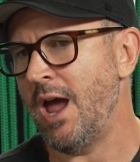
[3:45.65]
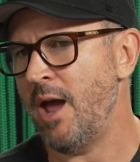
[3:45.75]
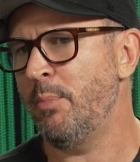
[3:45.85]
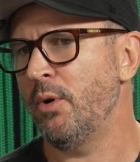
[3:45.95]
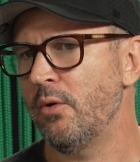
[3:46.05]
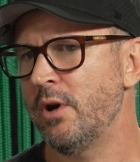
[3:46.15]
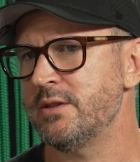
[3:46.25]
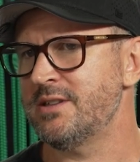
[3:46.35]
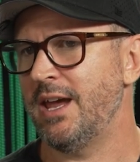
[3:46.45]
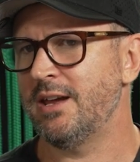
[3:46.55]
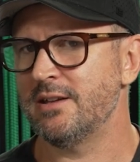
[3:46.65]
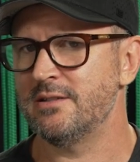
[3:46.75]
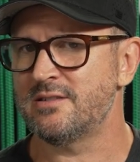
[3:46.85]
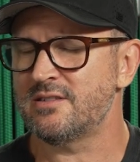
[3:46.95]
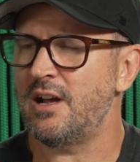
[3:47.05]
Apple has
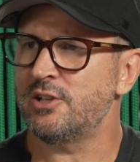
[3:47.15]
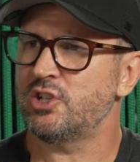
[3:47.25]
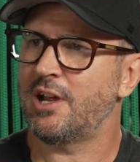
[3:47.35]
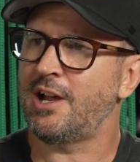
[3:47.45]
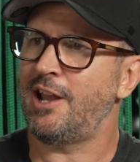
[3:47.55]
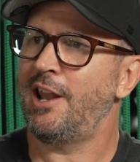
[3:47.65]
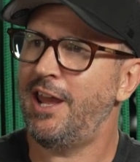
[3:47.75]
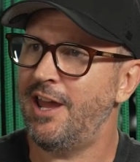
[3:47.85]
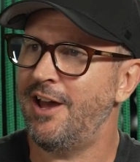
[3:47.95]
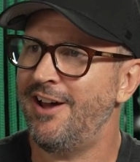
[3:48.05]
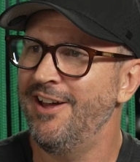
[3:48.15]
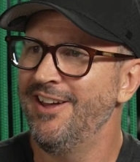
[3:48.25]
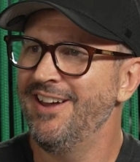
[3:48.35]
taken such a clear,